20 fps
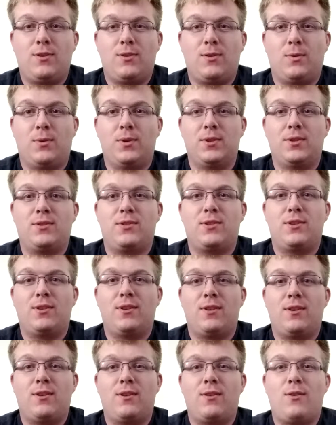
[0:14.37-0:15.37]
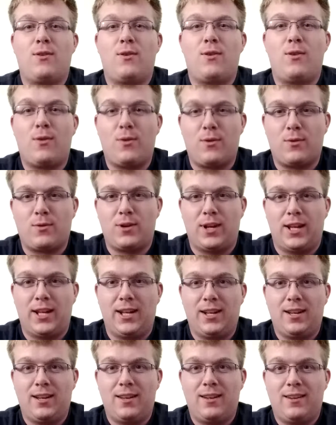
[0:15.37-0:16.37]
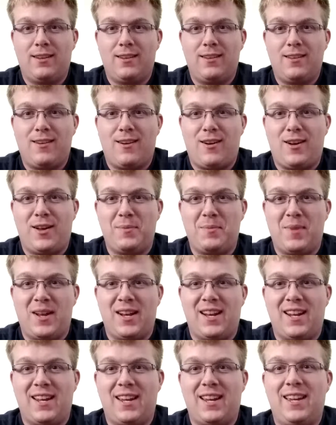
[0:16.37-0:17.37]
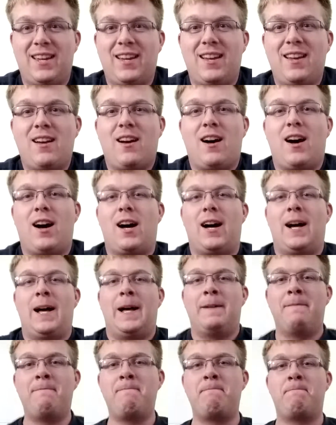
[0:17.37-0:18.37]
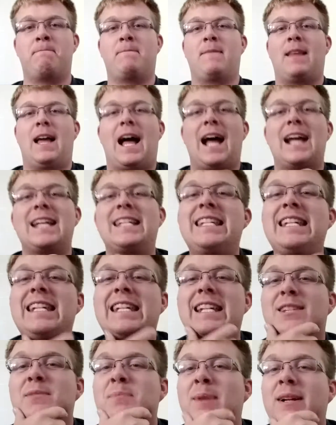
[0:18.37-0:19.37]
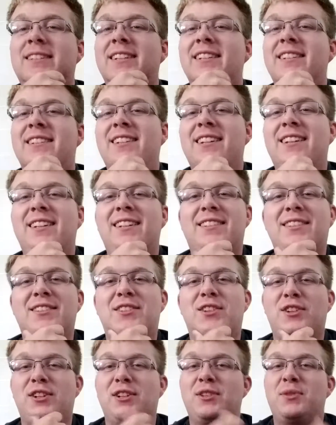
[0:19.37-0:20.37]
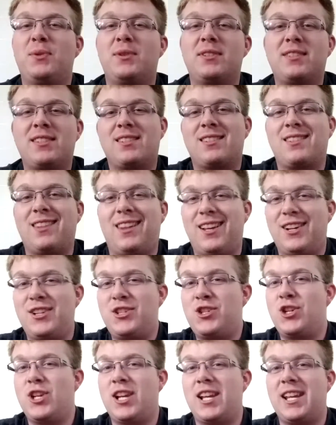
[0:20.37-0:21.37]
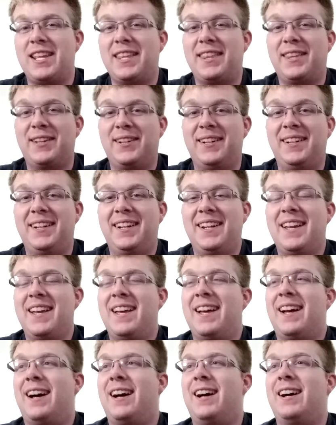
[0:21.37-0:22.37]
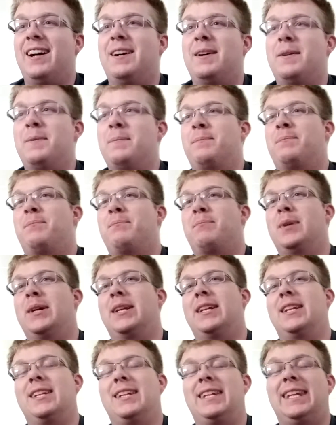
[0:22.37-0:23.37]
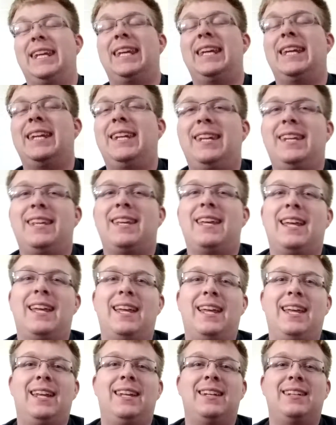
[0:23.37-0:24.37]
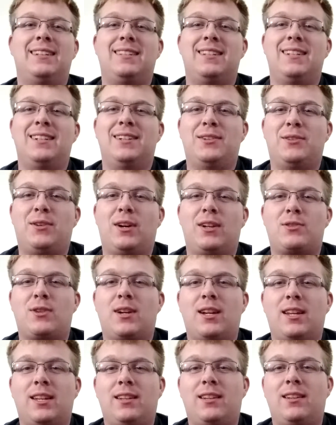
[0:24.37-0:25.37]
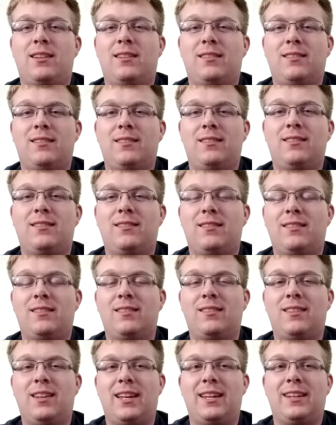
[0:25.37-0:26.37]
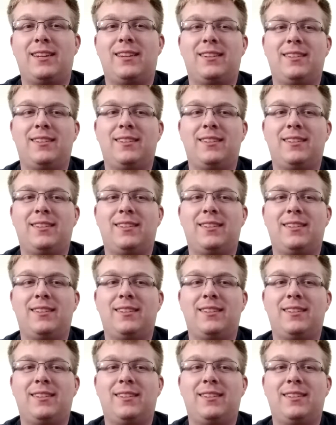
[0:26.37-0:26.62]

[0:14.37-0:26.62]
was horrid on Monday. I didn't expect it to turn into a sludge either, but it did, and I drank like